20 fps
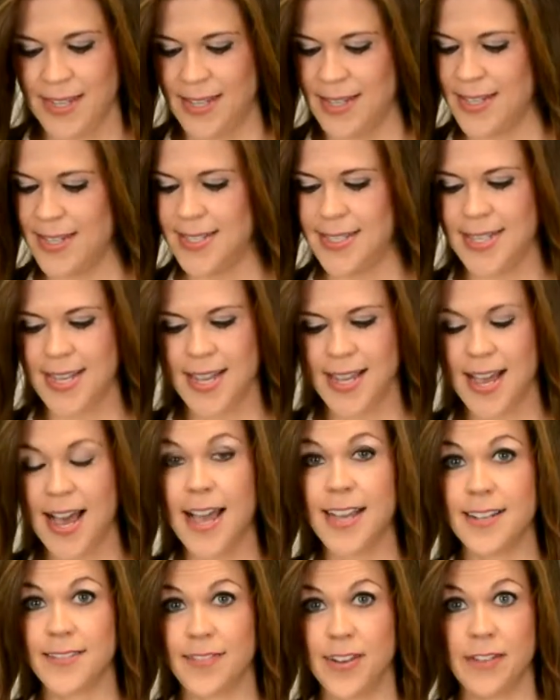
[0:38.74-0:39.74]
This thing, I
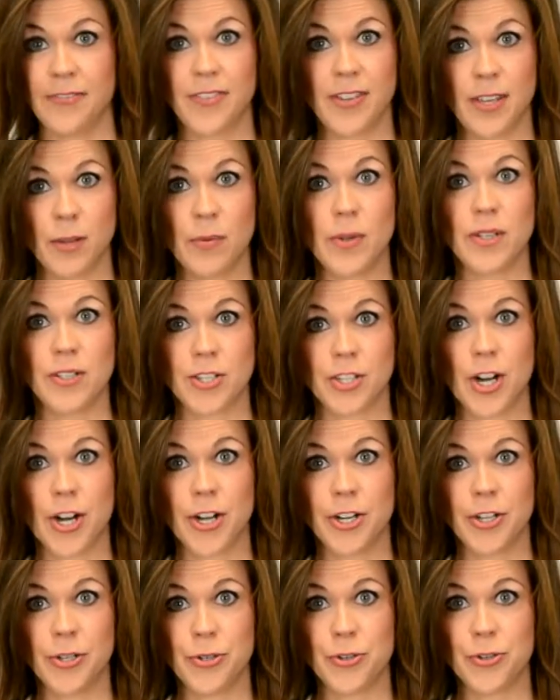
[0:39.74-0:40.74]
could, I feel like we could start a
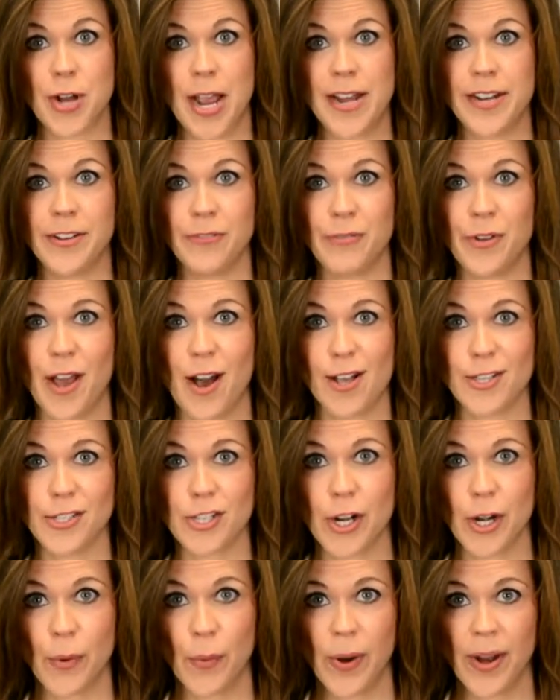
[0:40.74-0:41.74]
new trend if we all
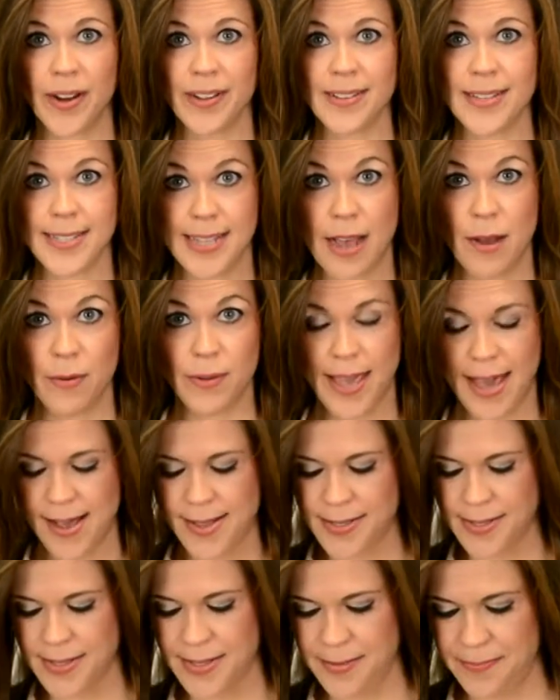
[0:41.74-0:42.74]
started wearing these out,
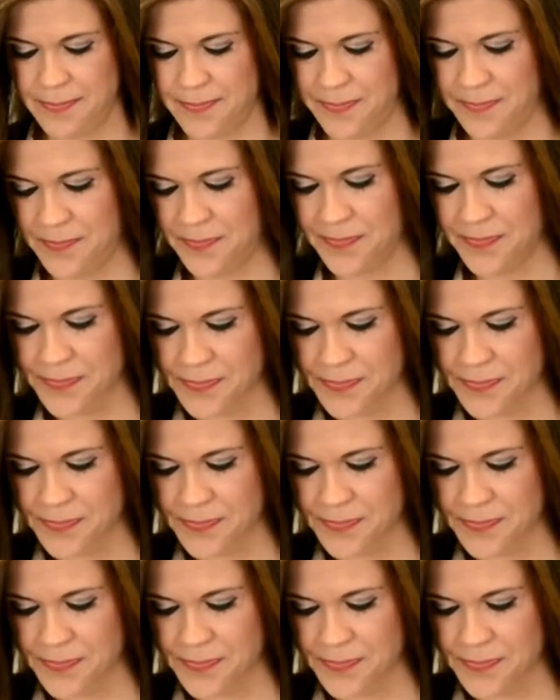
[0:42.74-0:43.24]
yes?